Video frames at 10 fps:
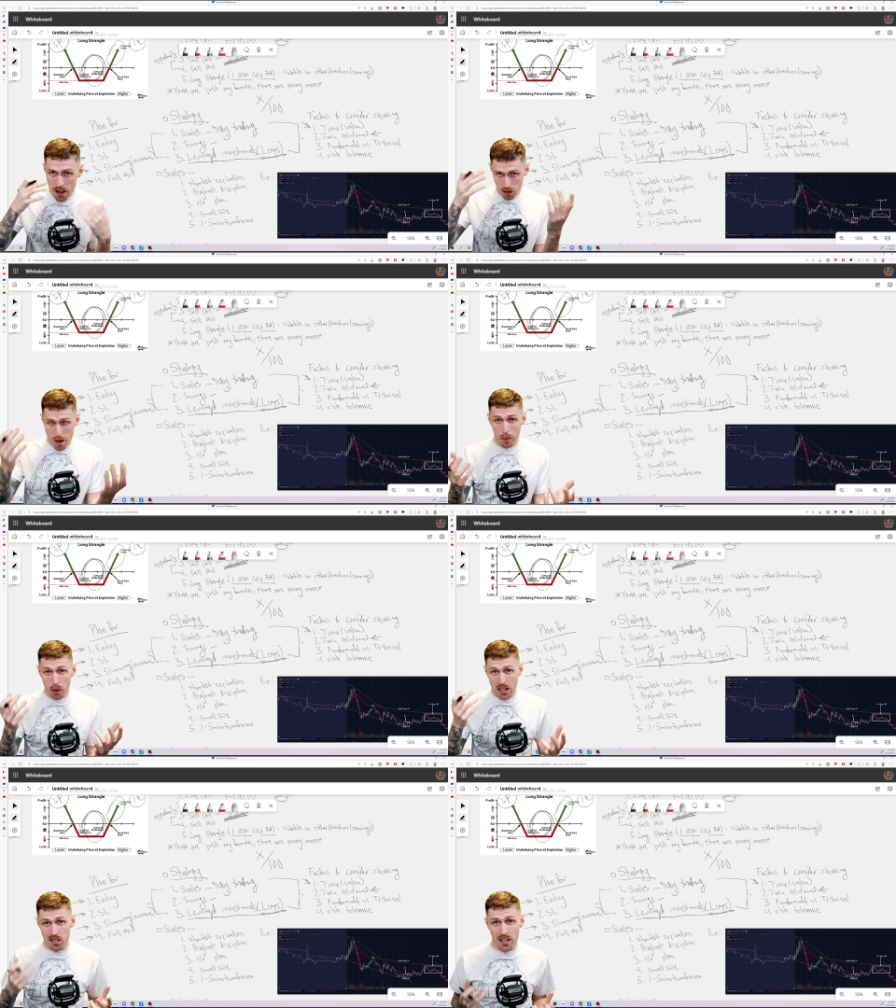Remember
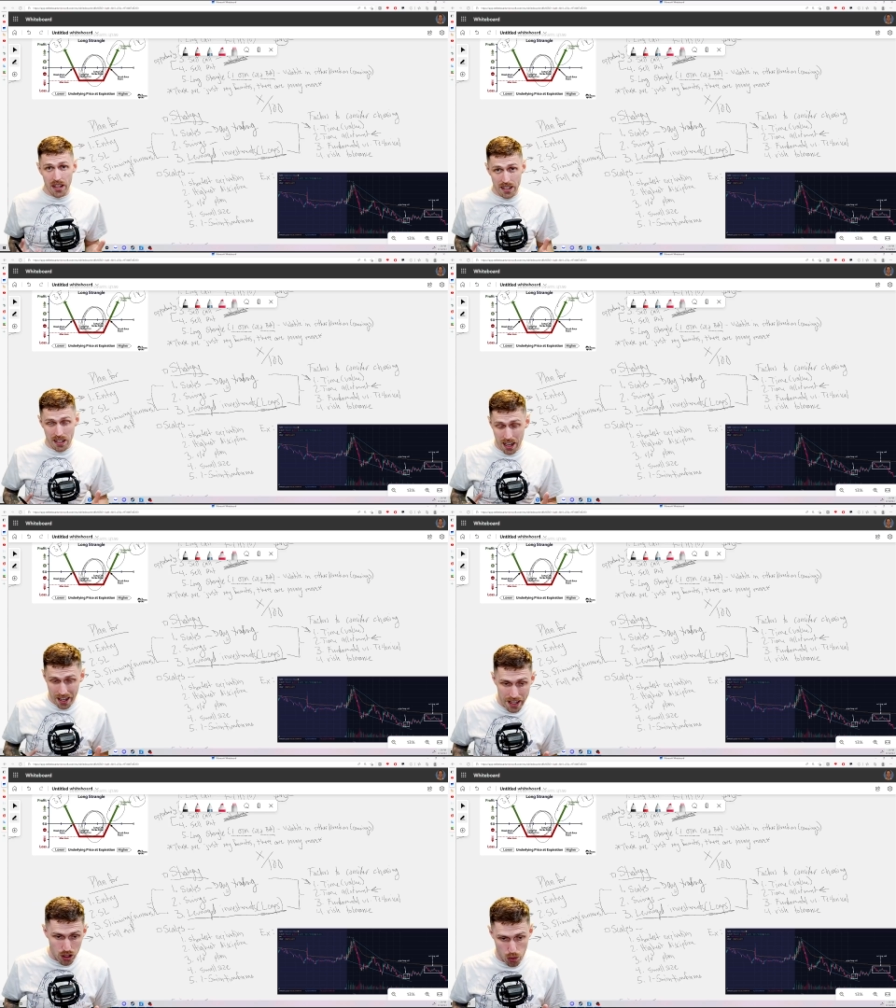what I said
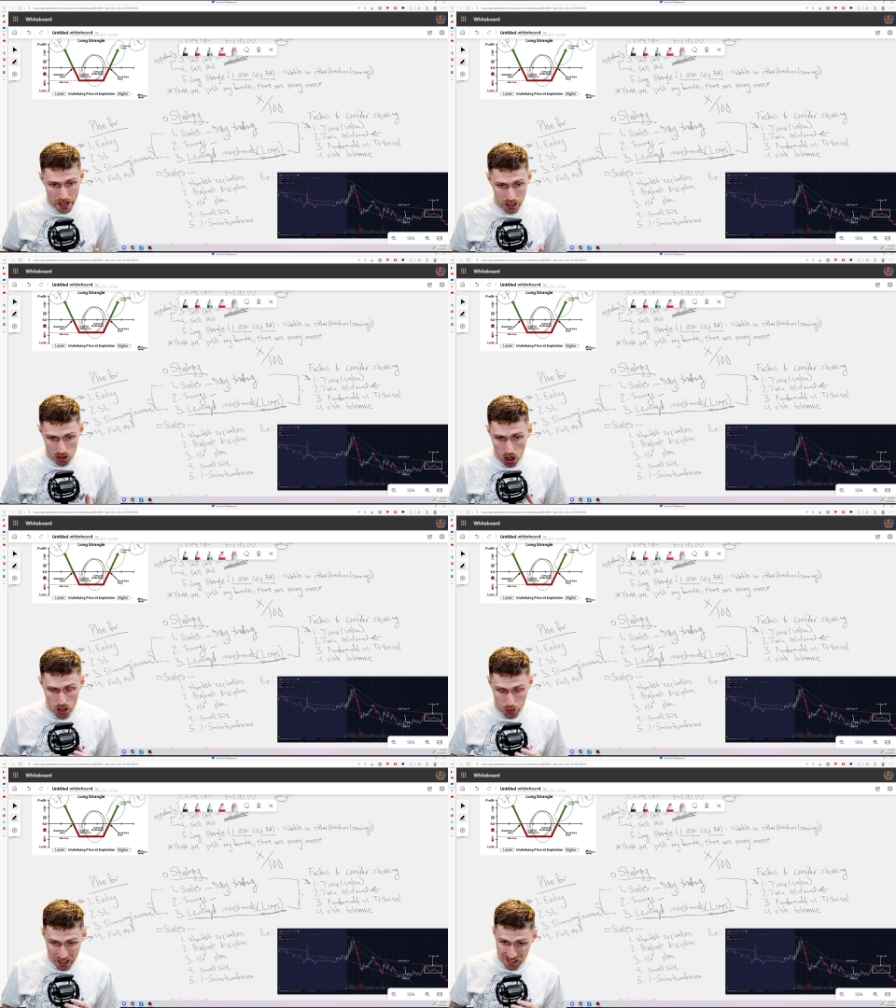that trading is hard,
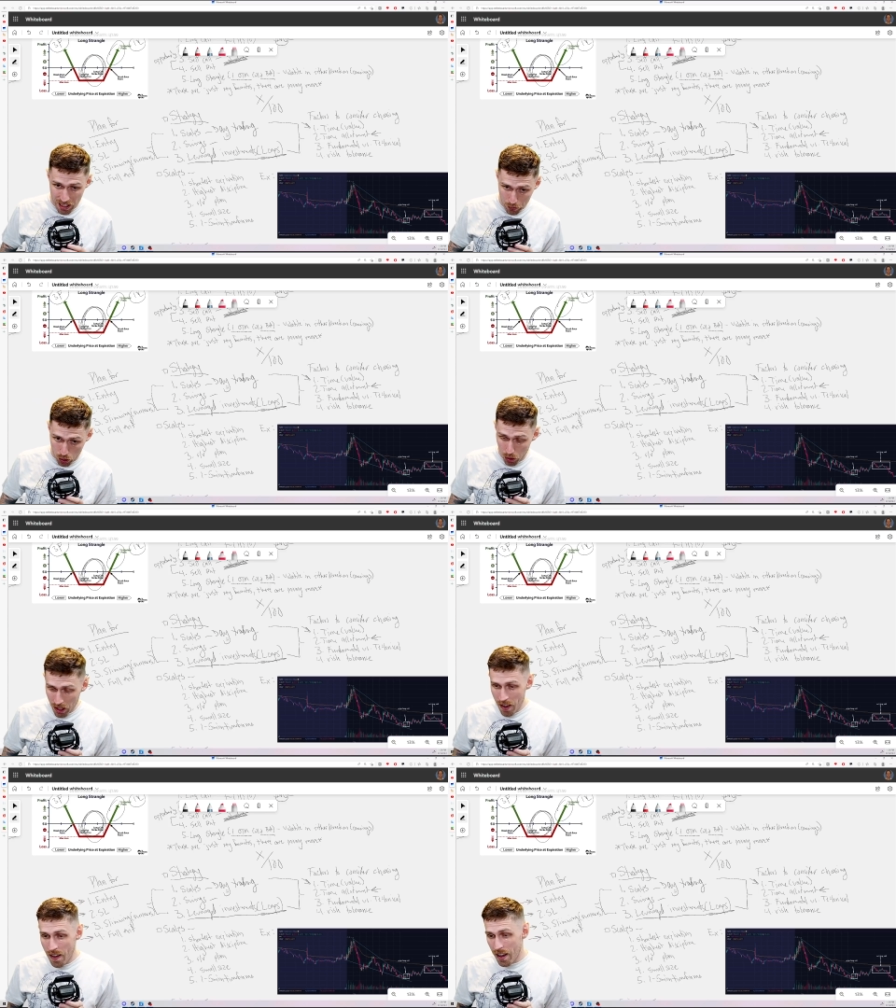trading is difficult.
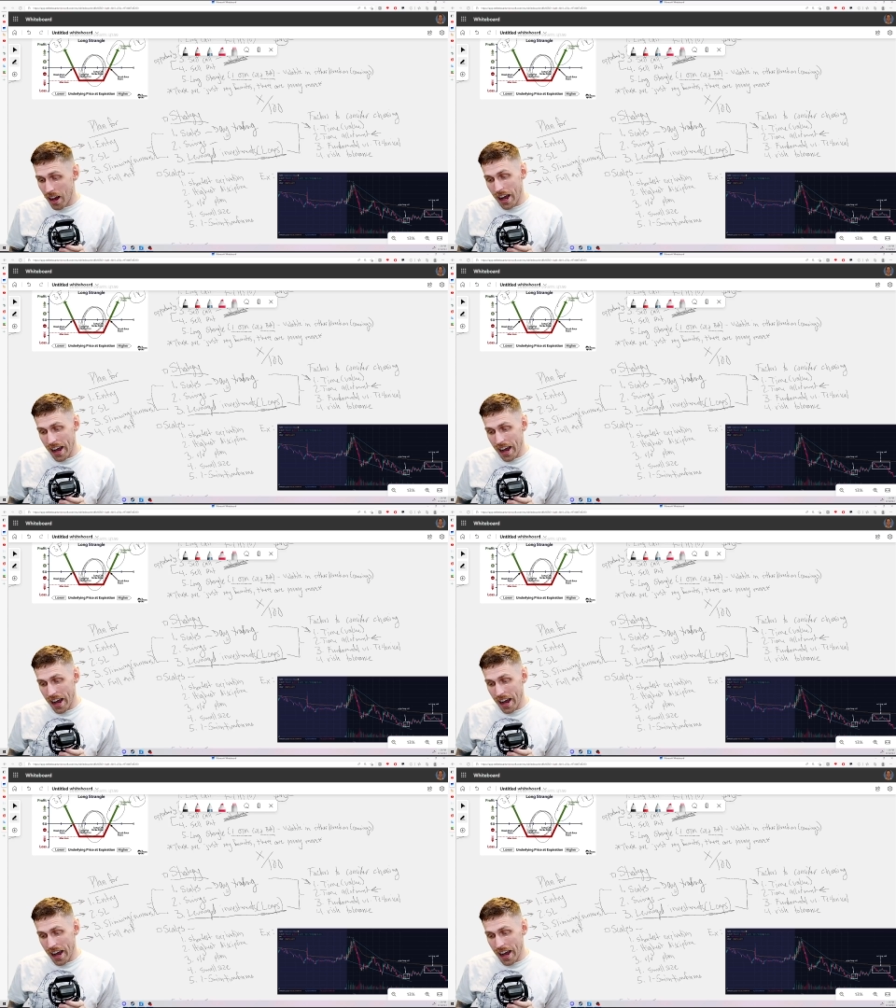You